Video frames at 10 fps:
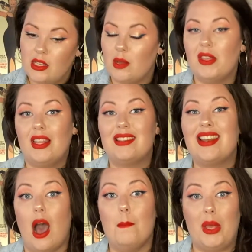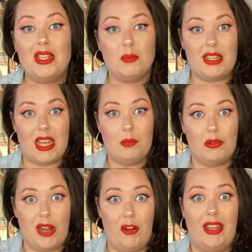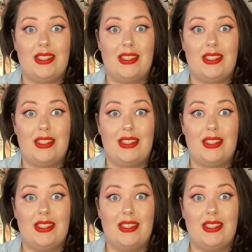Something that's not meant to be temporary,